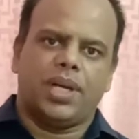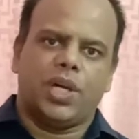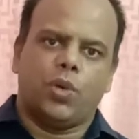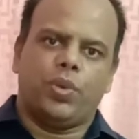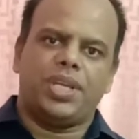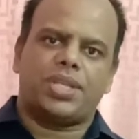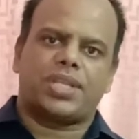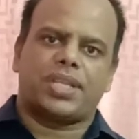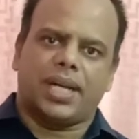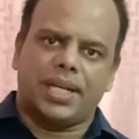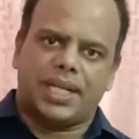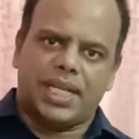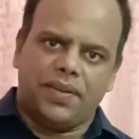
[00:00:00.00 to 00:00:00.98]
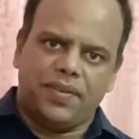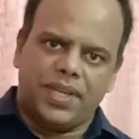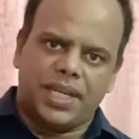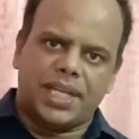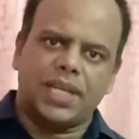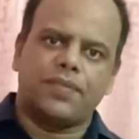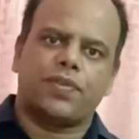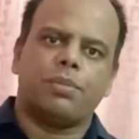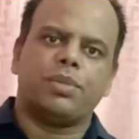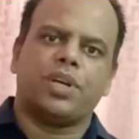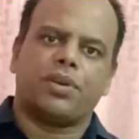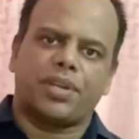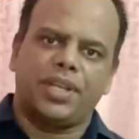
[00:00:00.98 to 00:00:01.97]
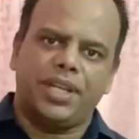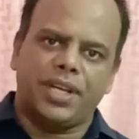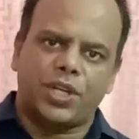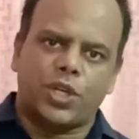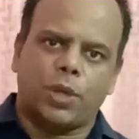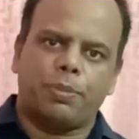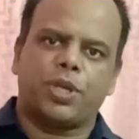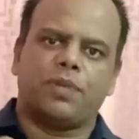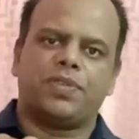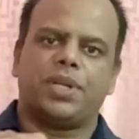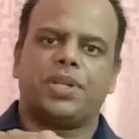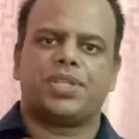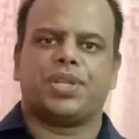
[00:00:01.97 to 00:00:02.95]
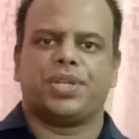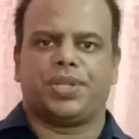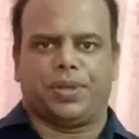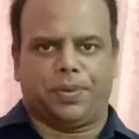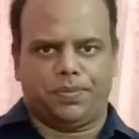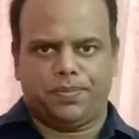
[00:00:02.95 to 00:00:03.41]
we start deviating from the real topic of the discussion.